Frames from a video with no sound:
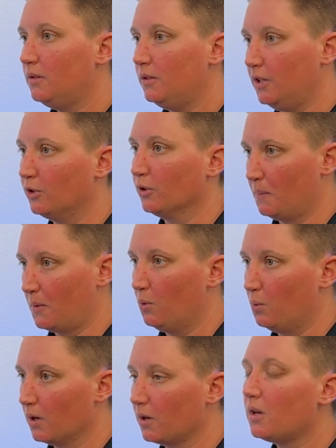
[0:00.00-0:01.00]
in criminal
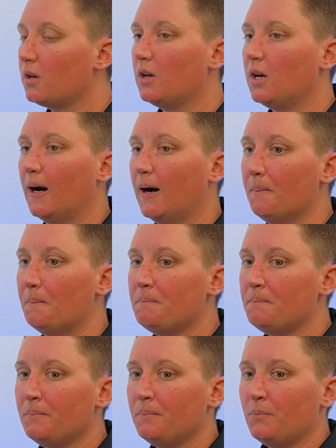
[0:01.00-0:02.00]
work.
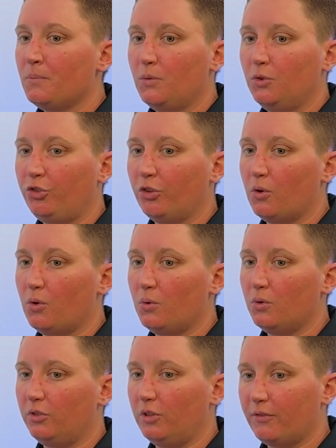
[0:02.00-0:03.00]

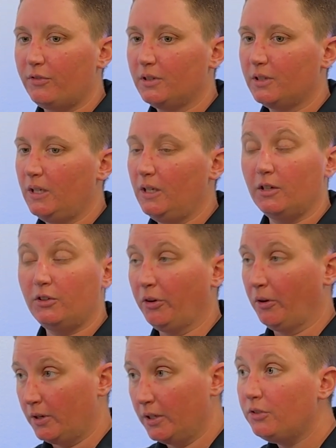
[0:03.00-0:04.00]
So definitely
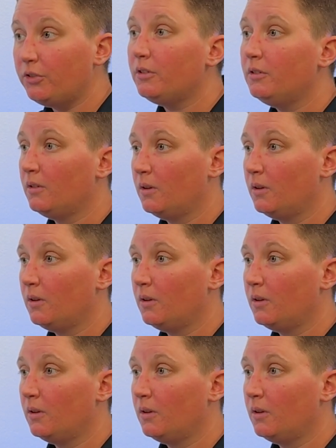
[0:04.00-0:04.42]
attorneys.